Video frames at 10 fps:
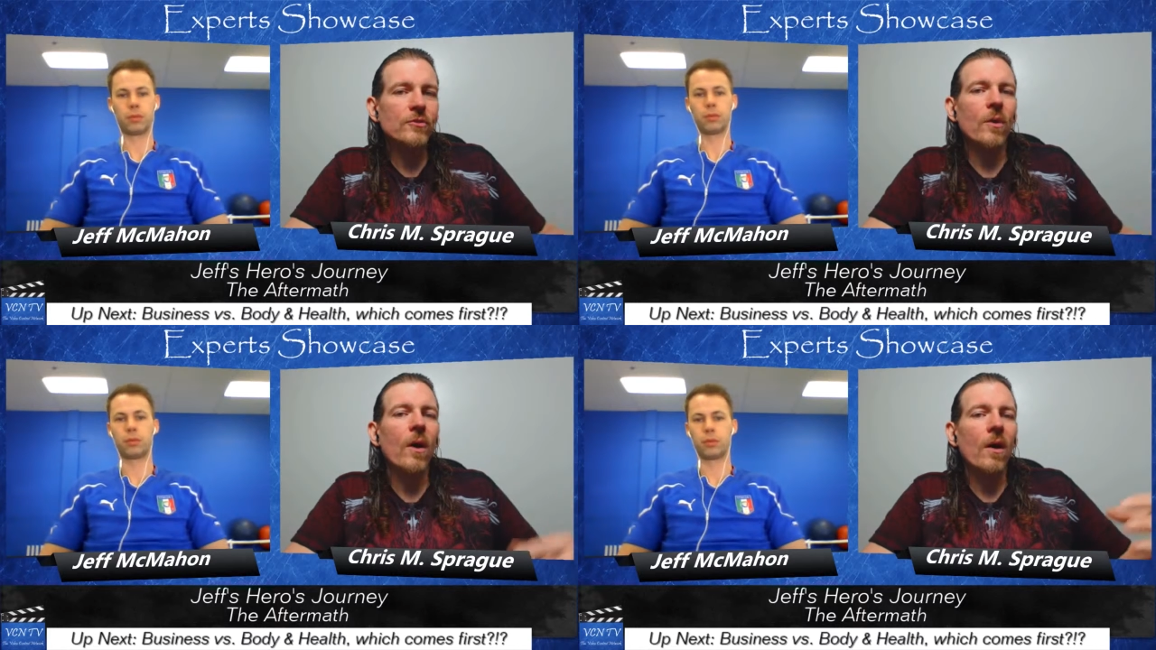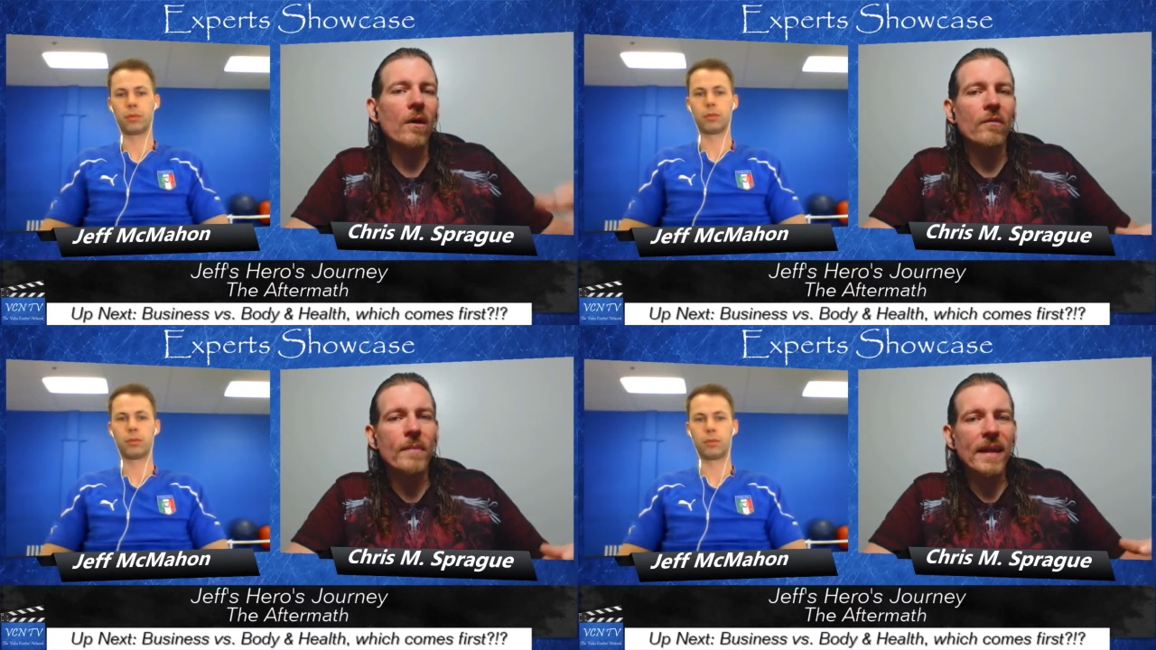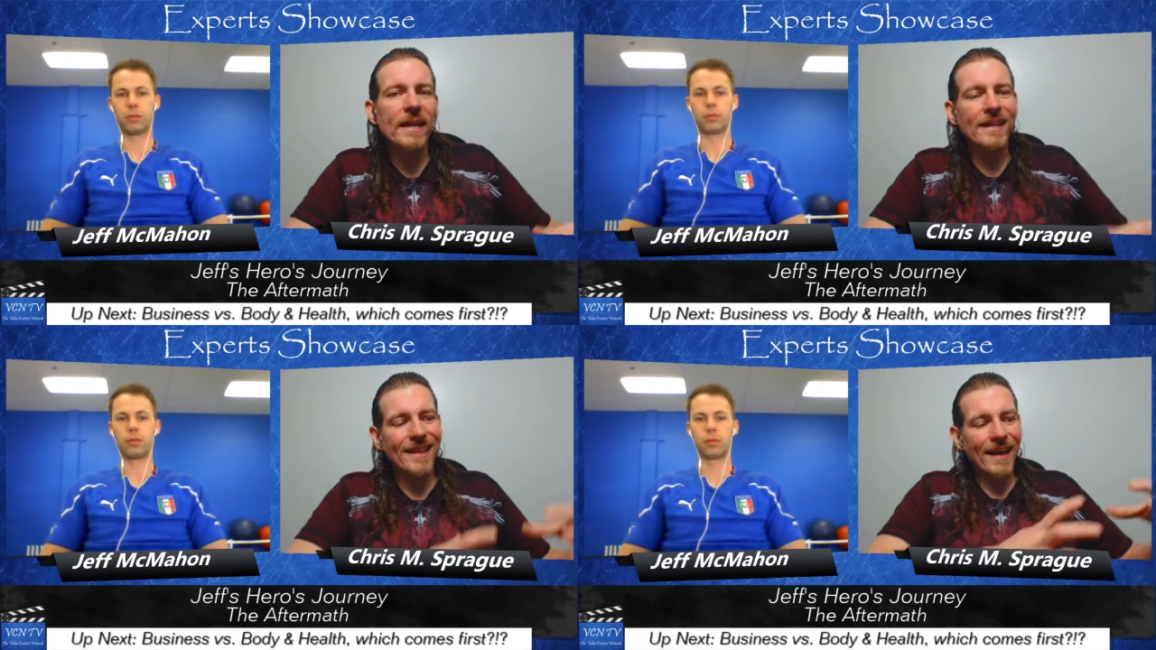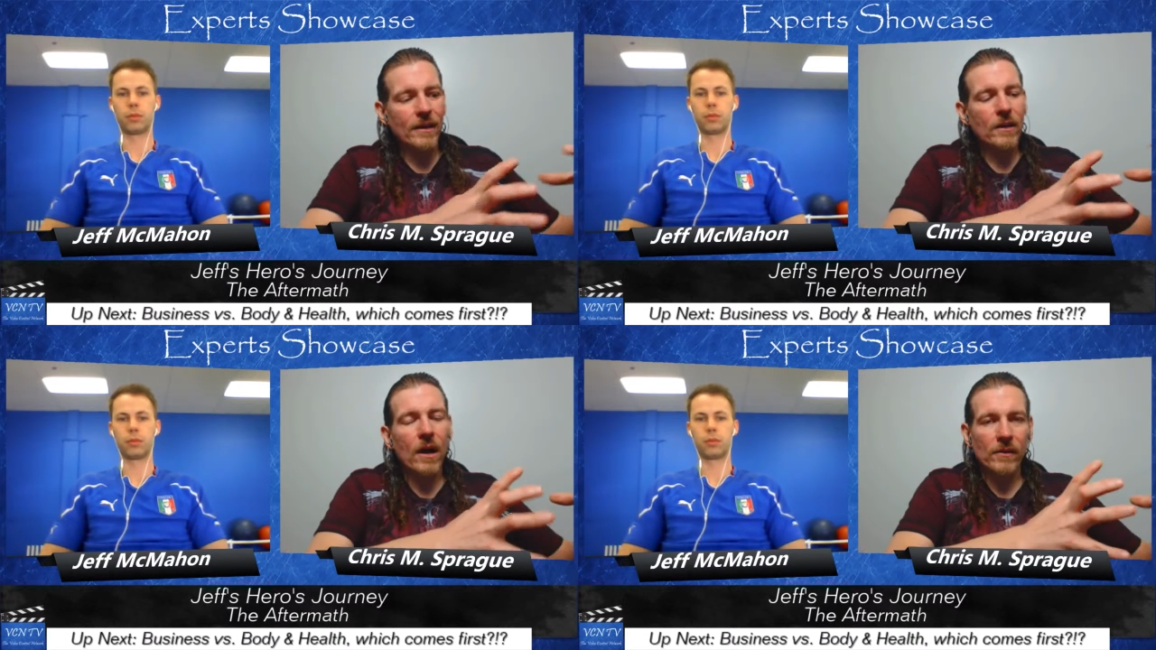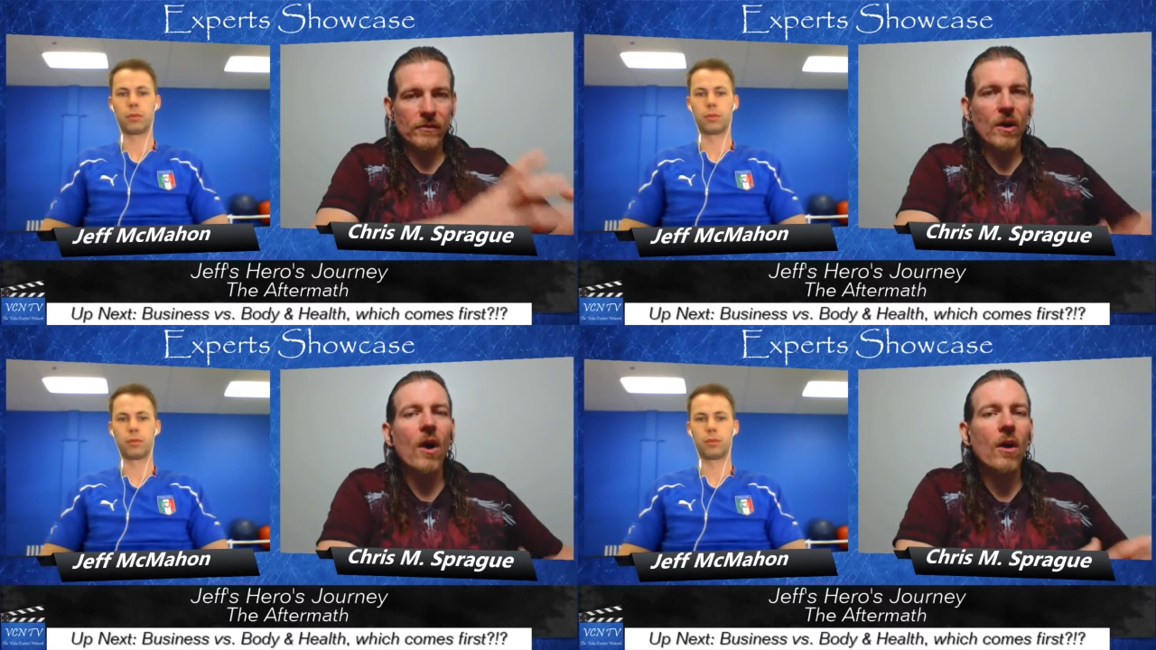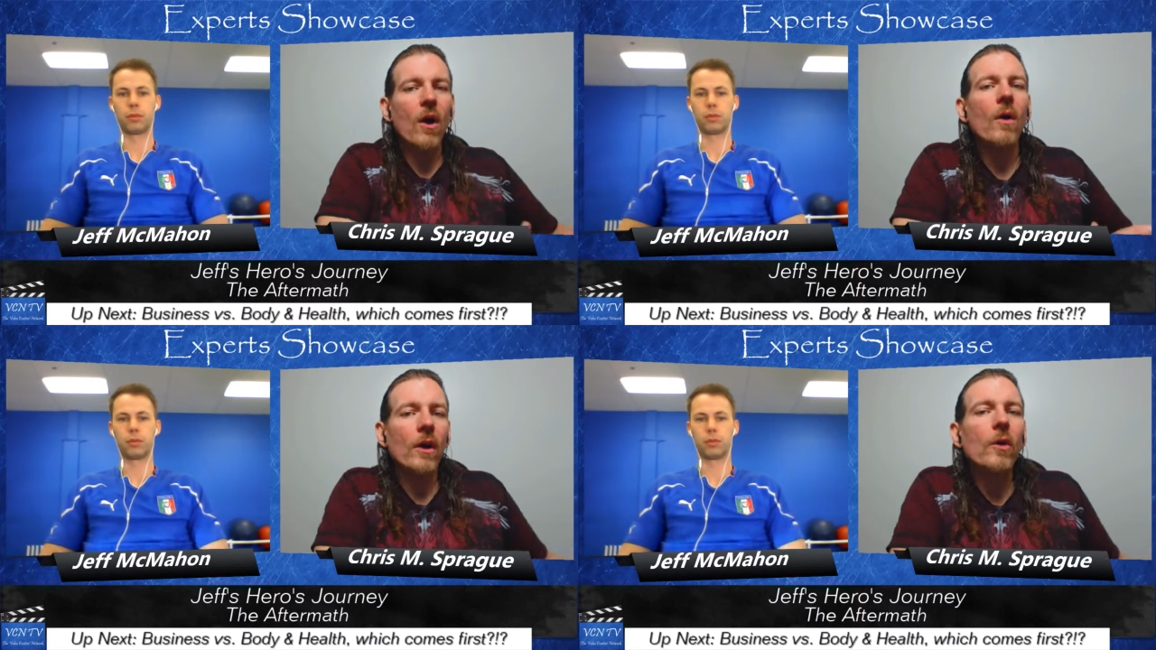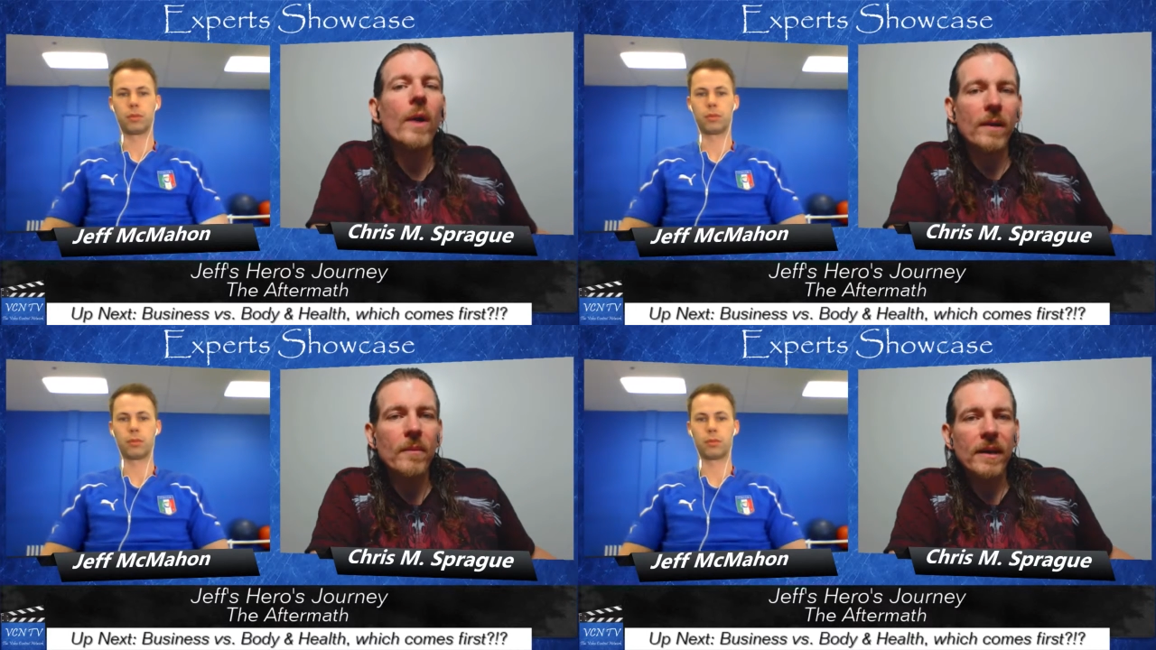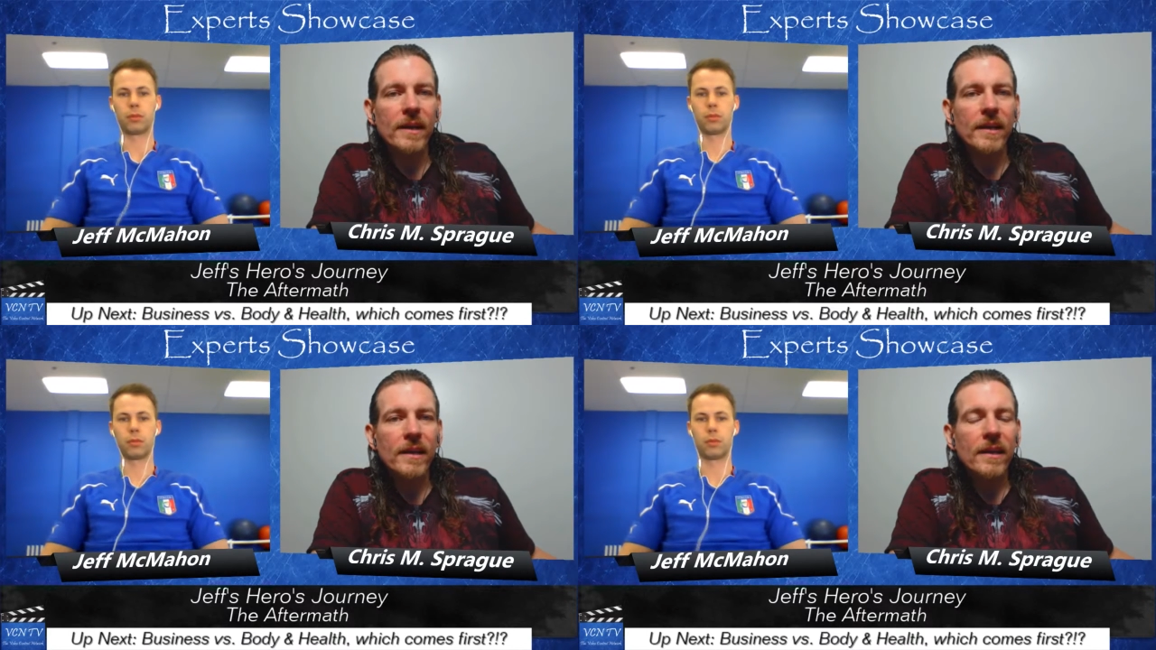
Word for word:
Speaker 1: draw of making that, I'll, I'll call it quick money,